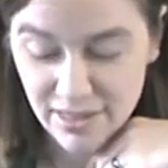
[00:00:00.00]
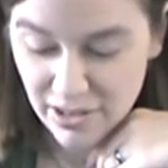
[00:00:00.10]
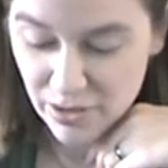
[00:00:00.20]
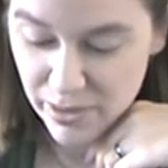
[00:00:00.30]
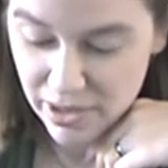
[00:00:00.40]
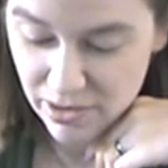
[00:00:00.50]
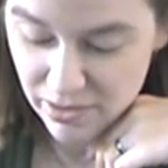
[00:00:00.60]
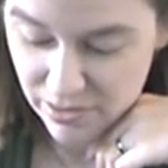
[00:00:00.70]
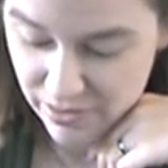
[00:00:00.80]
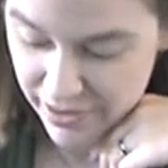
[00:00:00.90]
There we
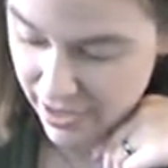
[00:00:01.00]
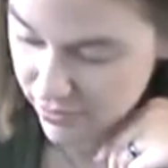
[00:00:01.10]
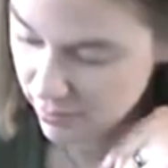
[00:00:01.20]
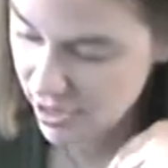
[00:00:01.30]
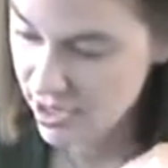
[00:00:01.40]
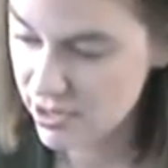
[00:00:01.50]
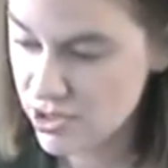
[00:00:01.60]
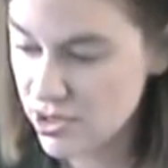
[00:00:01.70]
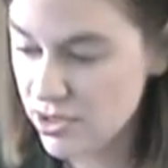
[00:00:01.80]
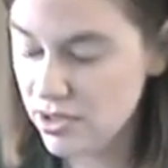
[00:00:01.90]
go. We have a
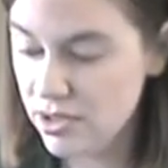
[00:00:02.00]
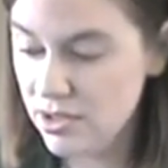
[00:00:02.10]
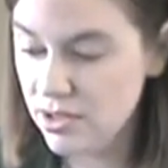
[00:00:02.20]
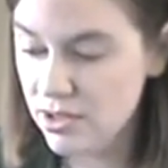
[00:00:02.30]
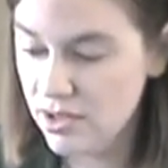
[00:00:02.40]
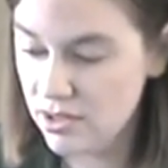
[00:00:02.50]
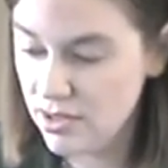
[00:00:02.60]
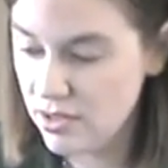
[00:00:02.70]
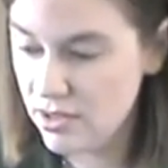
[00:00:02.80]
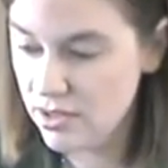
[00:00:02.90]
match.
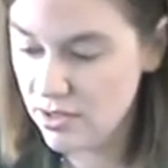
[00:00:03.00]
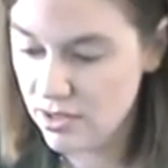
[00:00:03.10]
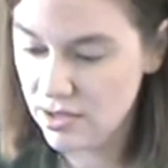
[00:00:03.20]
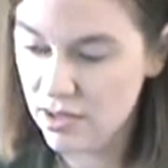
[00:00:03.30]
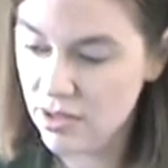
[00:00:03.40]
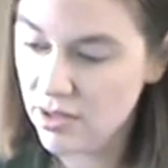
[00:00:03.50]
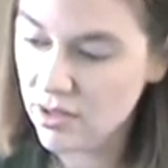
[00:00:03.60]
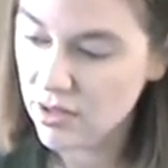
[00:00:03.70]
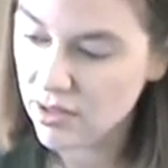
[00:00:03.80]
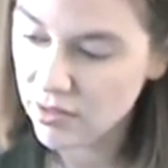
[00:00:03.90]

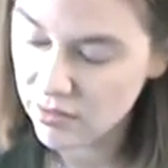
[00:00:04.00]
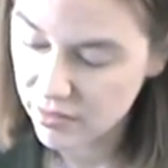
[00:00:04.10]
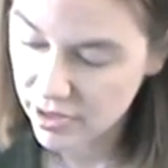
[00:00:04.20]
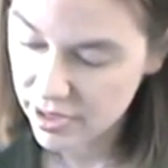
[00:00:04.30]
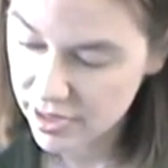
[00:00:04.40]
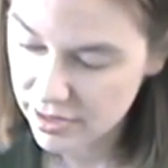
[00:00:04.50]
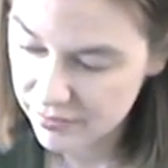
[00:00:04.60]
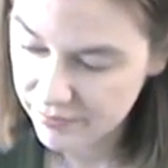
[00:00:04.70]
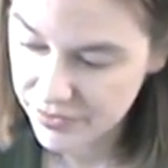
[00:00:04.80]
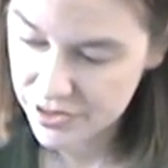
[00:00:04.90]
All right.
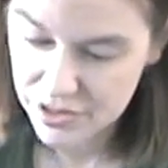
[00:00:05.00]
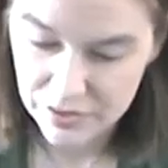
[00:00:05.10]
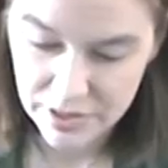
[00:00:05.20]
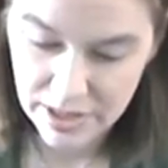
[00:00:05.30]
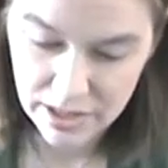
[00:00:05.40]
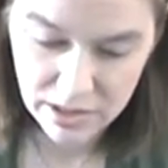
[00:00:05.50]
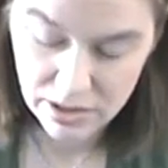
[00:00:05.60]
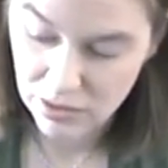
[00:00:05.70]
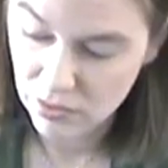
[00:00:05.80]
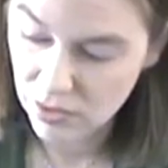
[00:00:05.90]
So
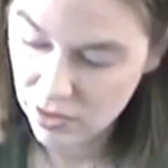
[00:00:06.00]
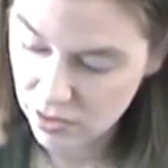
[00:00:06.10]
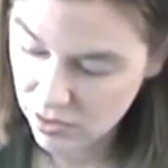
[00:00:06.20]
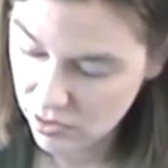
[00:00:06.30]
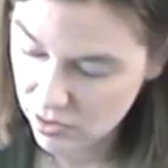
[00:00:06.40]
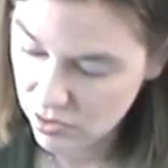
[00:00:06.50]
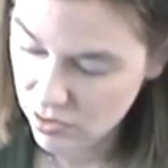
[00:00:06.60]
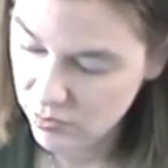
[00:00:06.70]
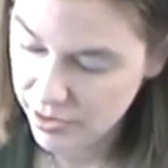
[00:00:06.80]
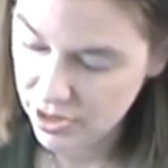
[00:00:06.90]
now
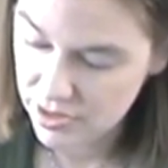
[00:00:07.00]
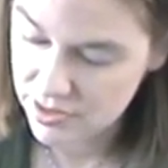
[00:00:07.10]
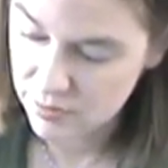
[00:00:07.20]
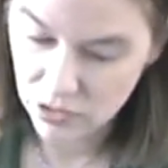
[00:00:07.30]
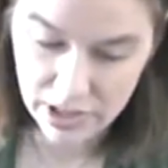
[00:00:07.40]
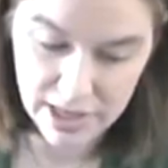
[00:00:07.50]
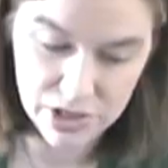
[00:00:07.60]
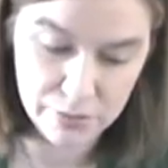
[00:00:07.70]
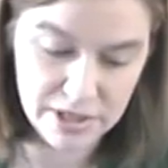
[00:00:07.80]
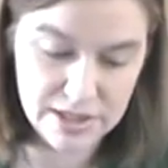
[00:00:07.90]
we need some more
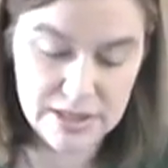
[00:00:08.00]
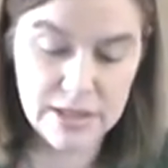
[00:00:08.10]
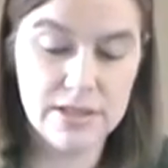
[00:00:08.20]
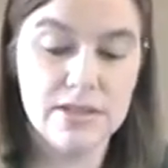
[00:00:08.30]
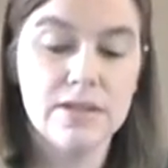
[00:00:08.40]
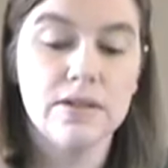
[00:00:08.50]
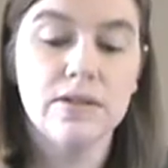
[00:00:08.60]
edge pieces.